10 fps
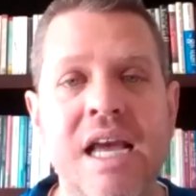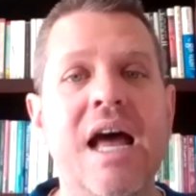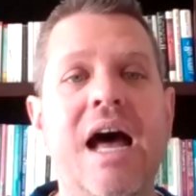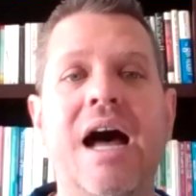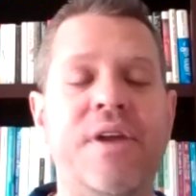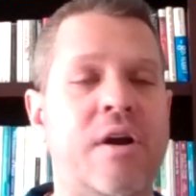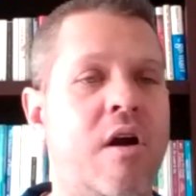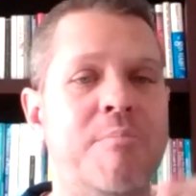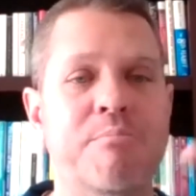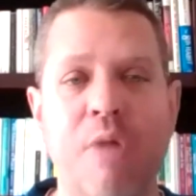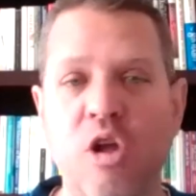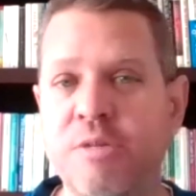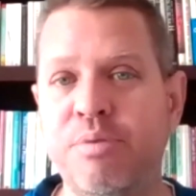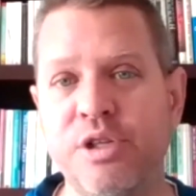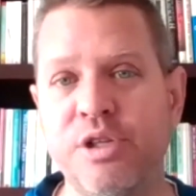uh, there are
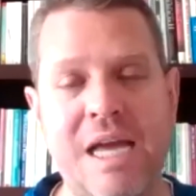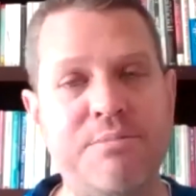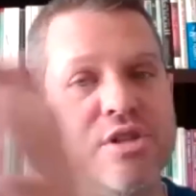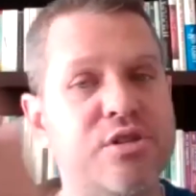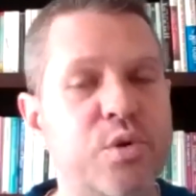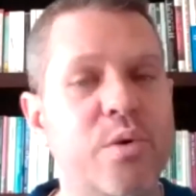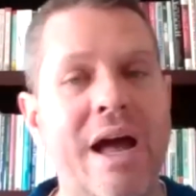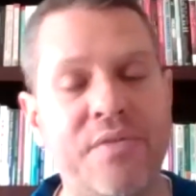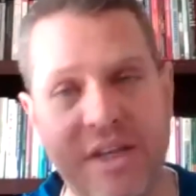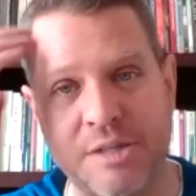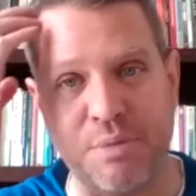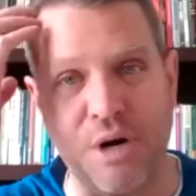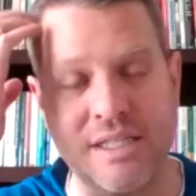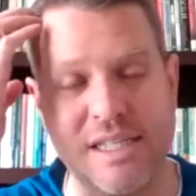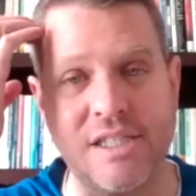multiple steps throughout this
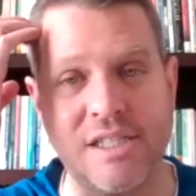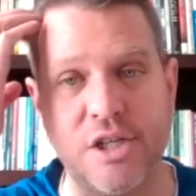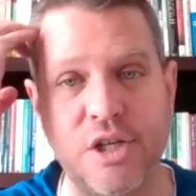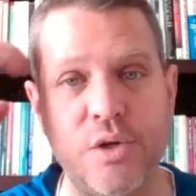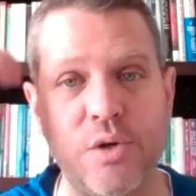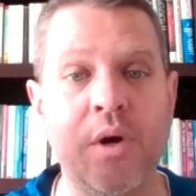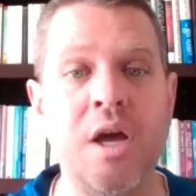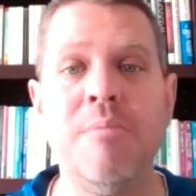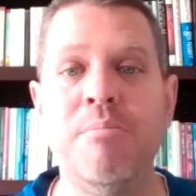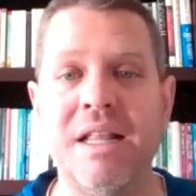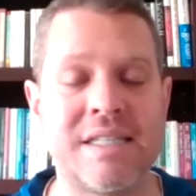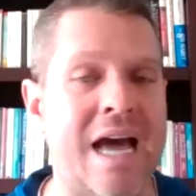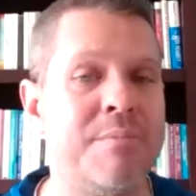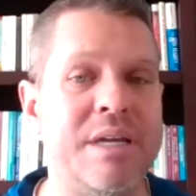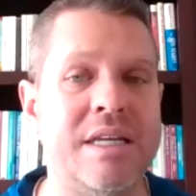process to do but it's
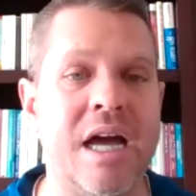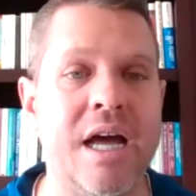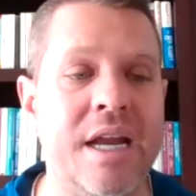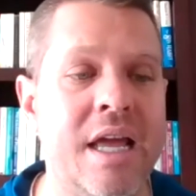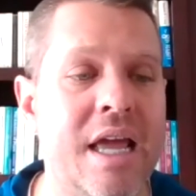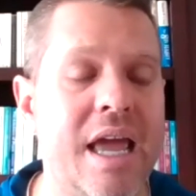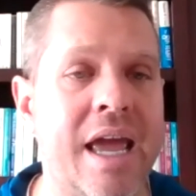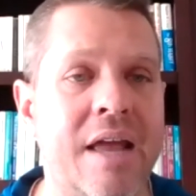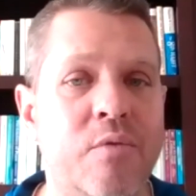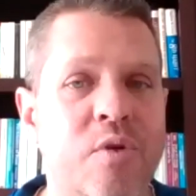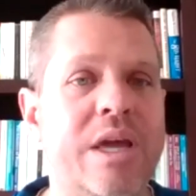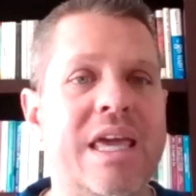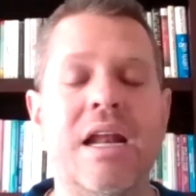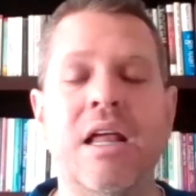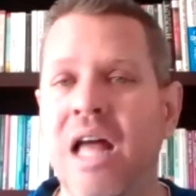got to be done and we, we
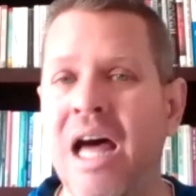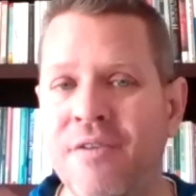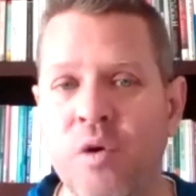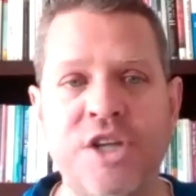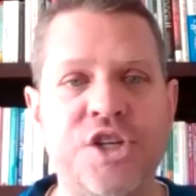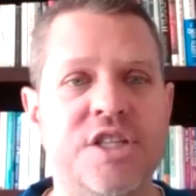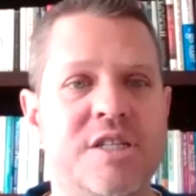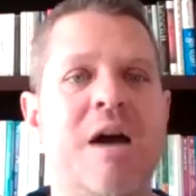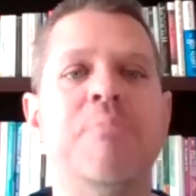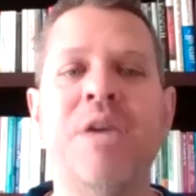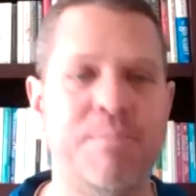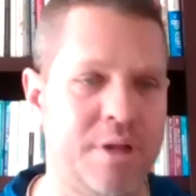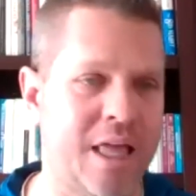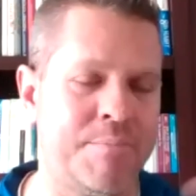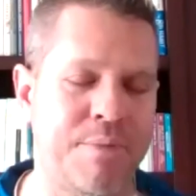get a lot of questions about people
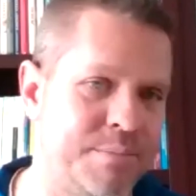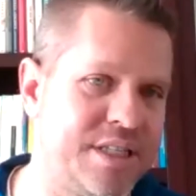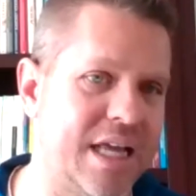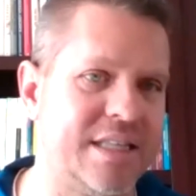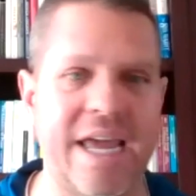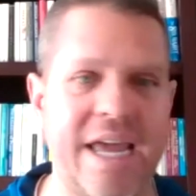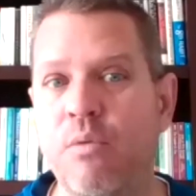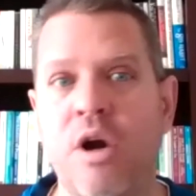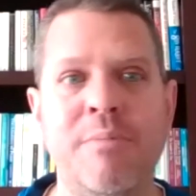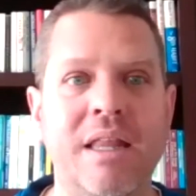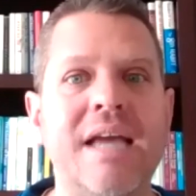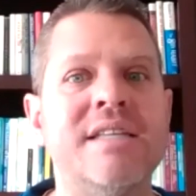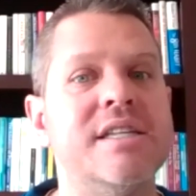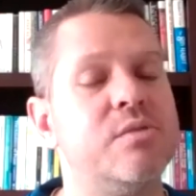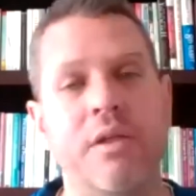like bob said say hey where are my
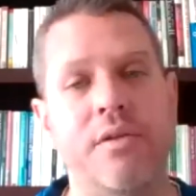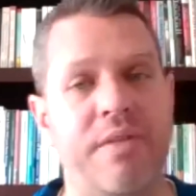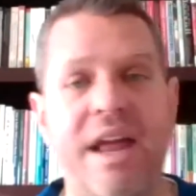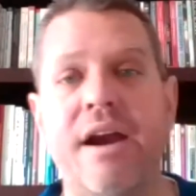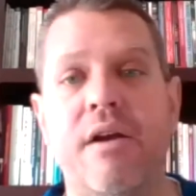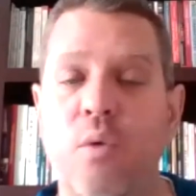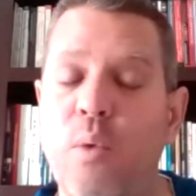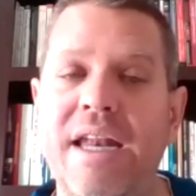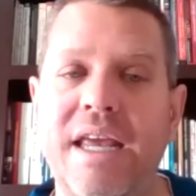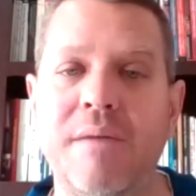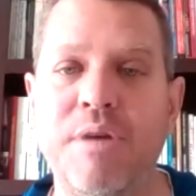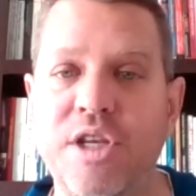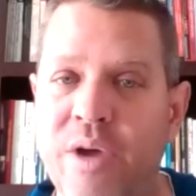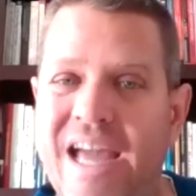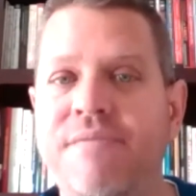license well they're there they're waiting but
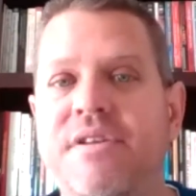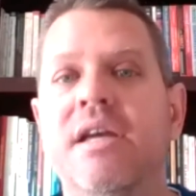you have to